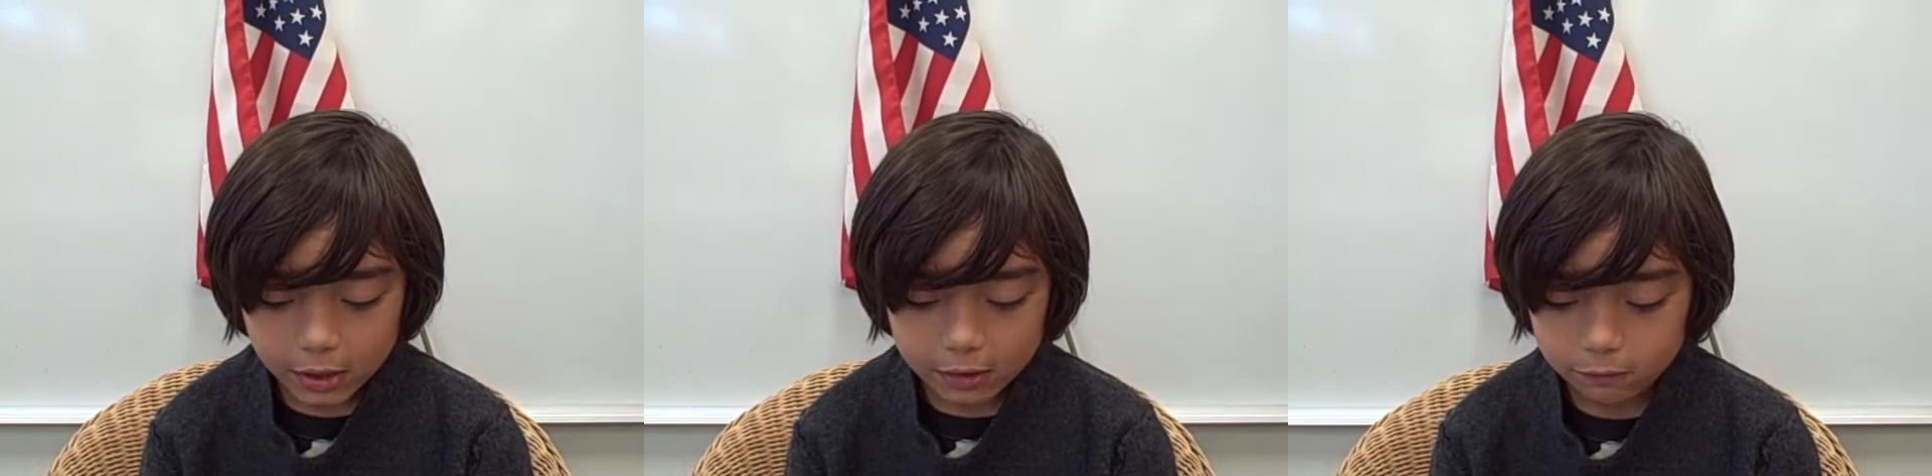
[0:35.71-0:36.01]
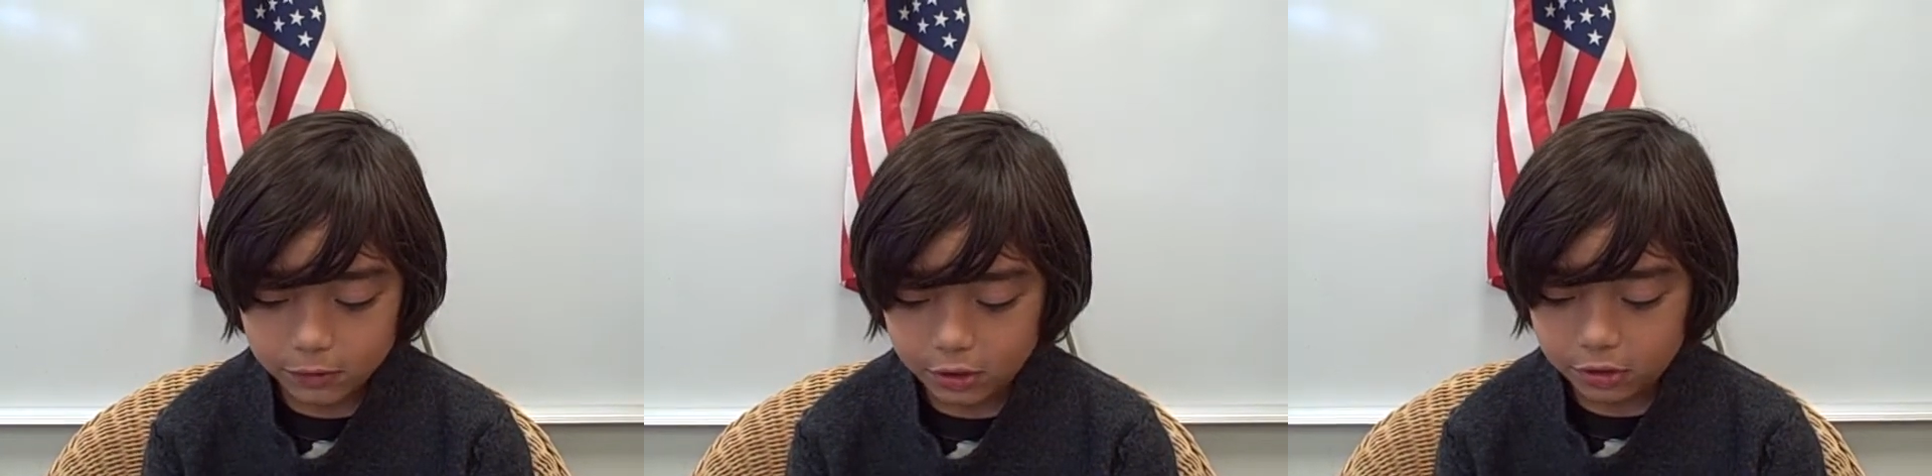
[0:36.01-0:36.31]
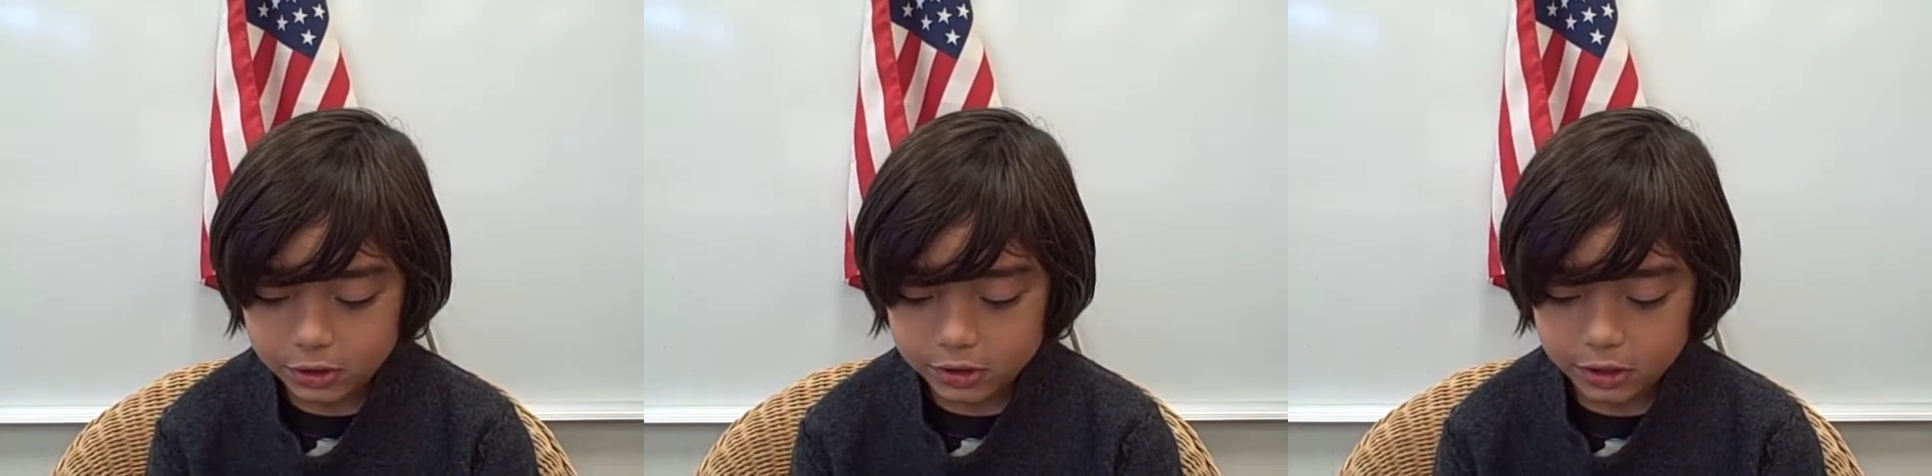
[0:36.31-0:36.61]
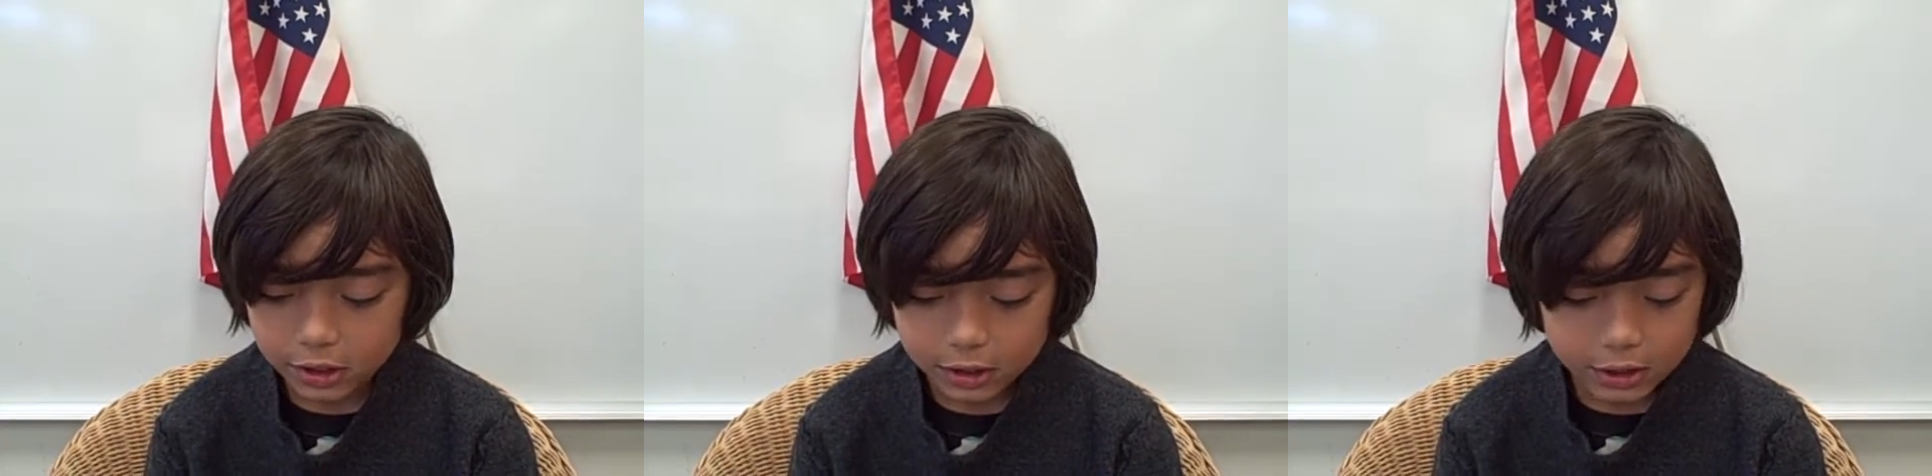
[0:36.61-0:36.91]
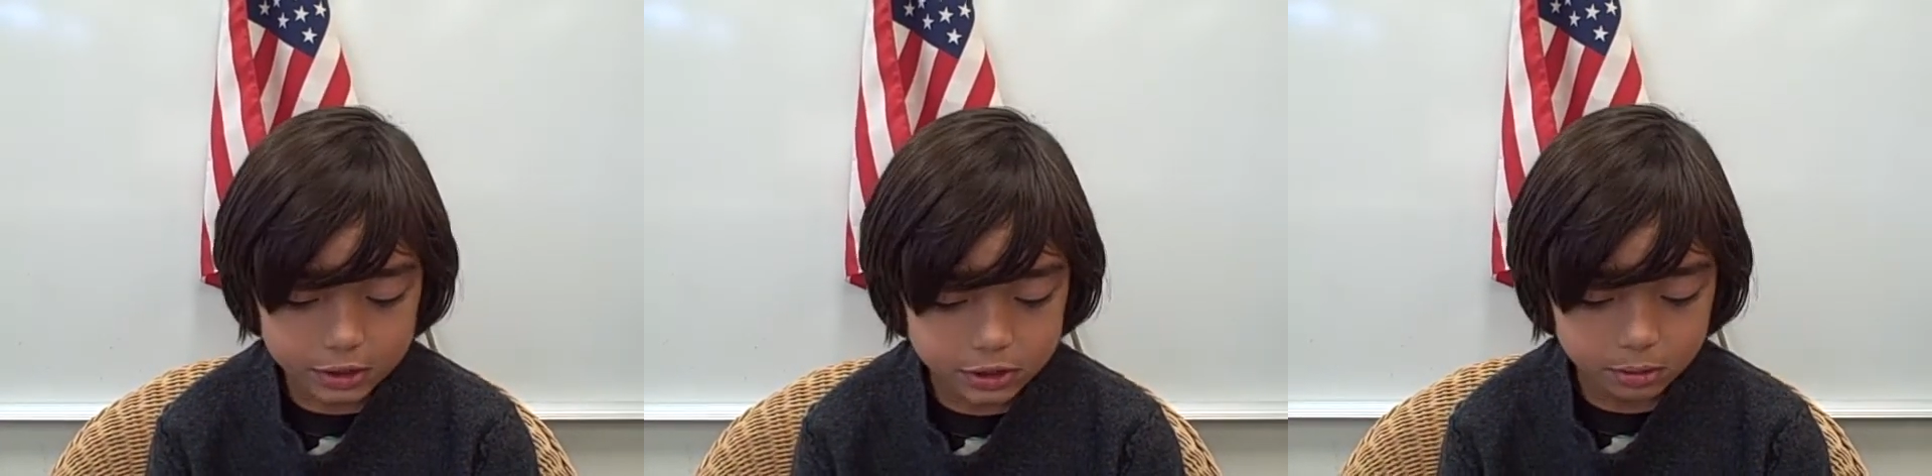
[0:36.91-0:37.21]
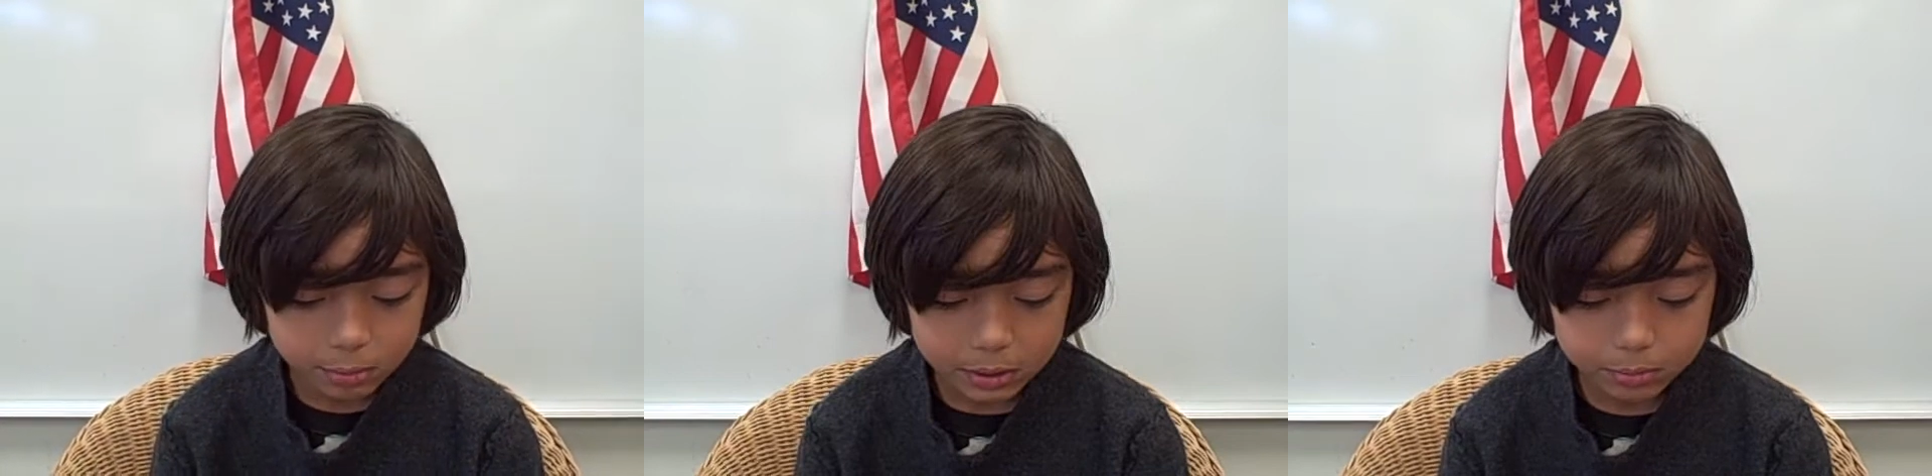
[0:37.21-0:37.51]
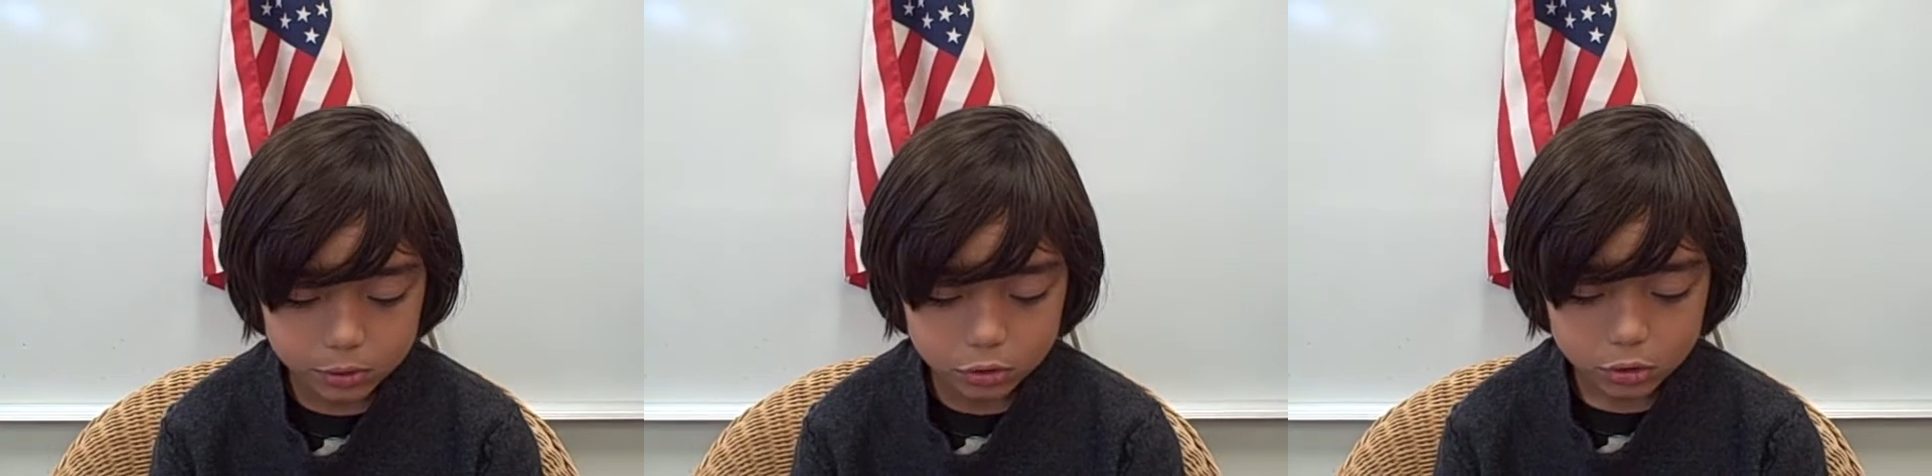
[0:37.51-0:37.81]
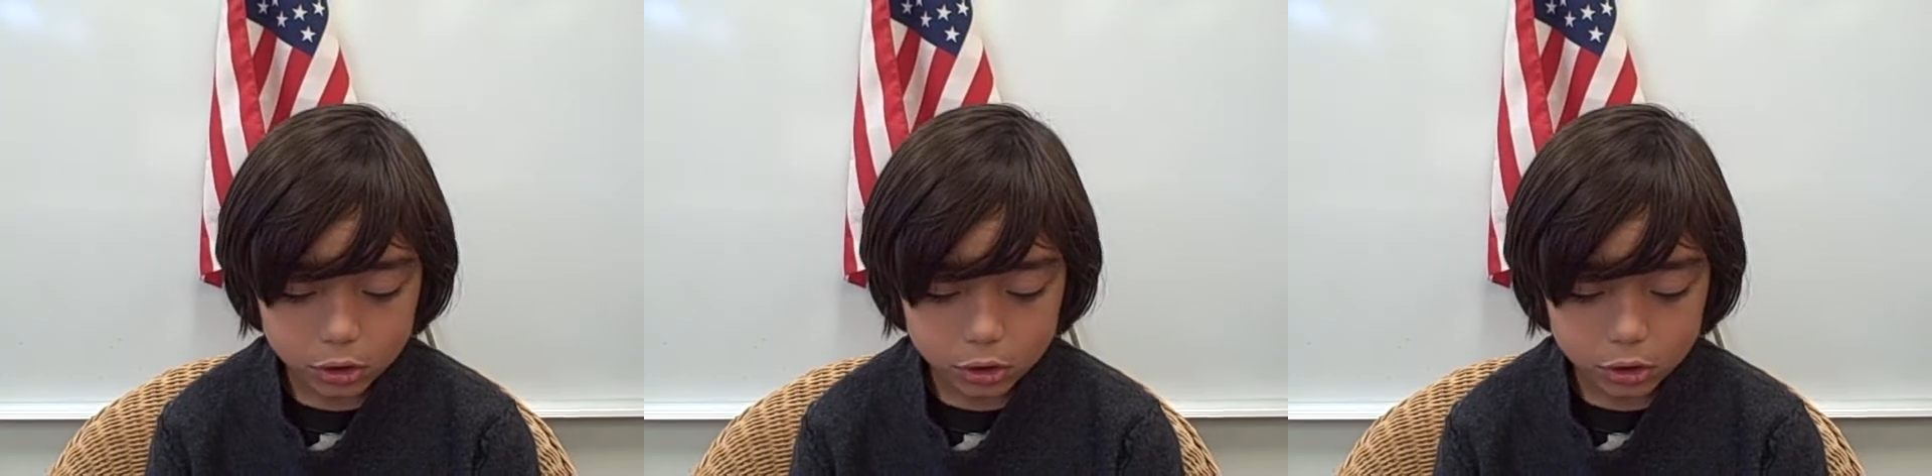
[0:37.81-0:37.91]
and fearless against the people